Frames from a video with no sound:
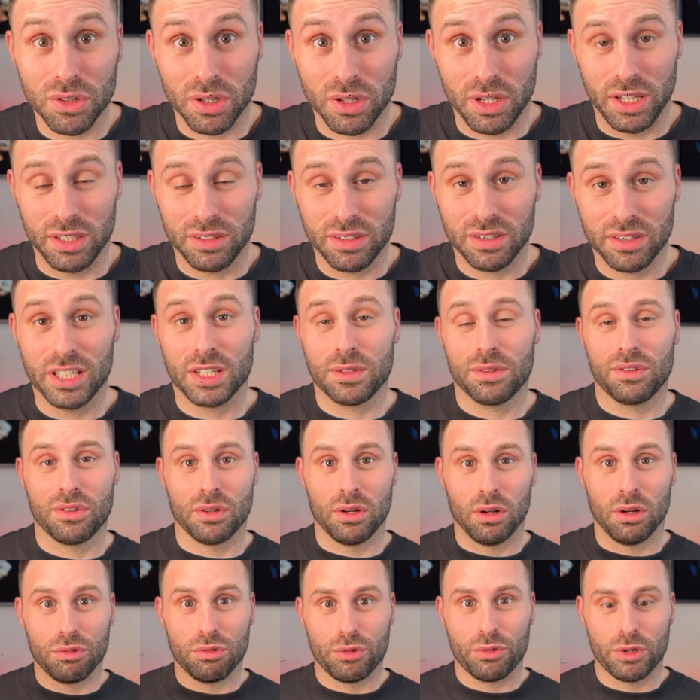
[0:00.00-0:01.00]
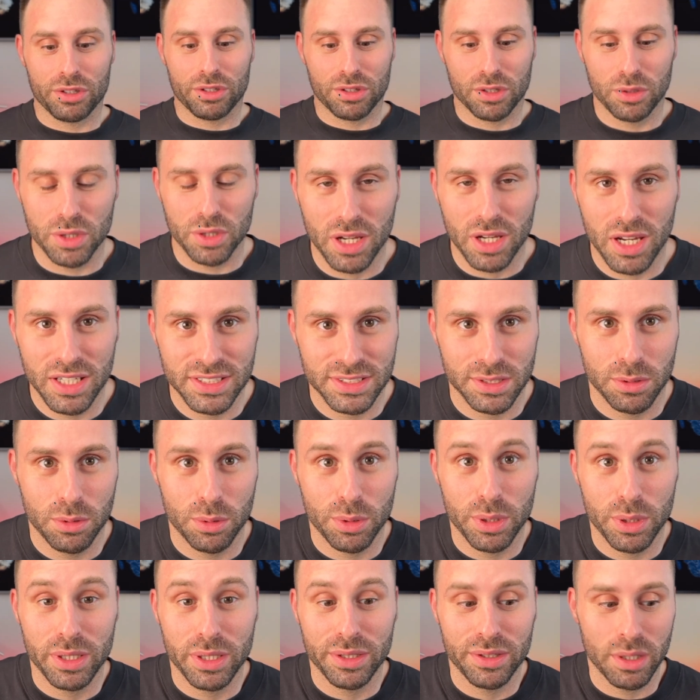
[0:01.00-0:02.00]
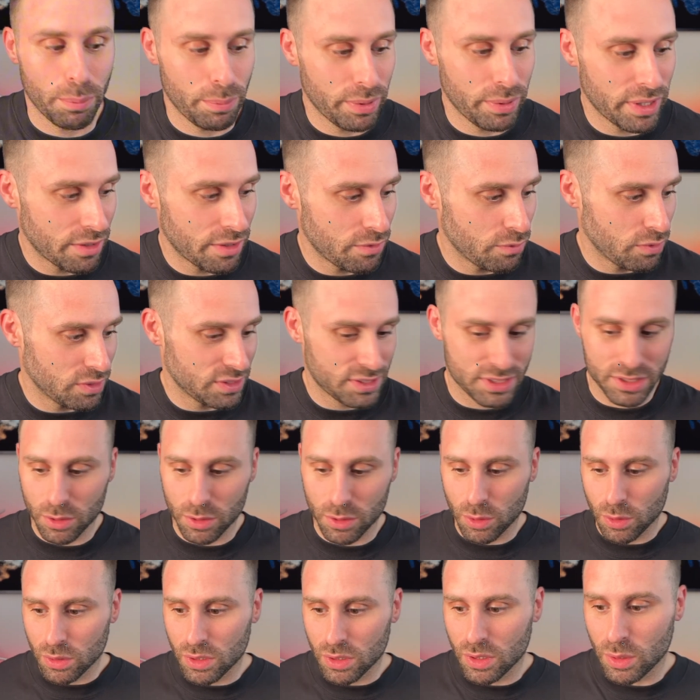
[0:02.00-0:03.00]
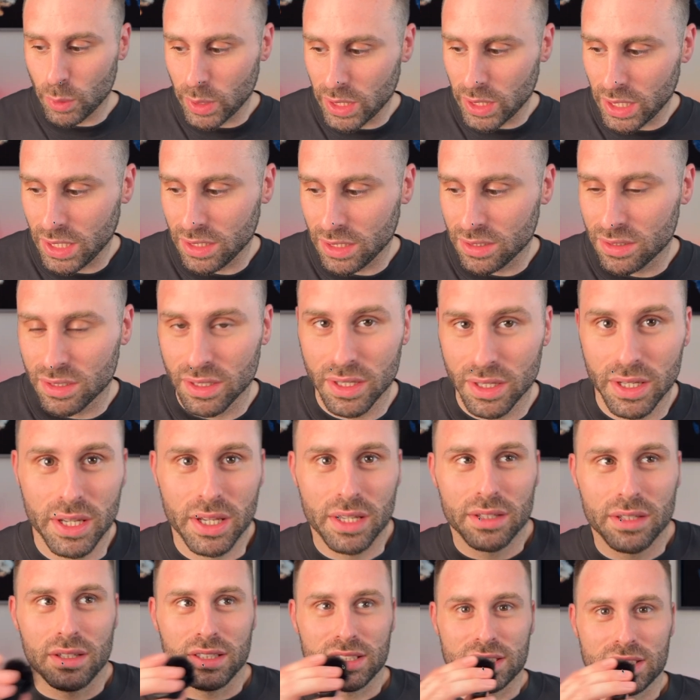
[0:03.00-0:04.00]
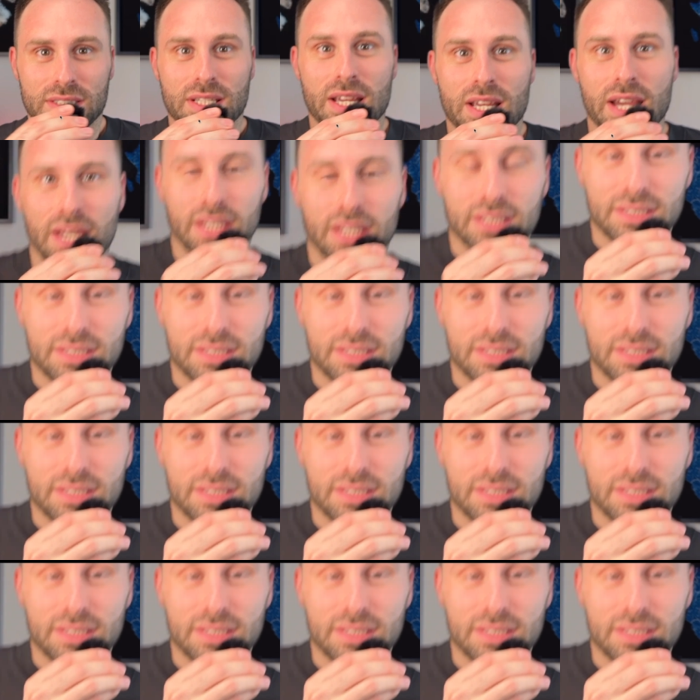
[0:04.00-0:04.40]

it. That was all for today. So really the plan was to create this nice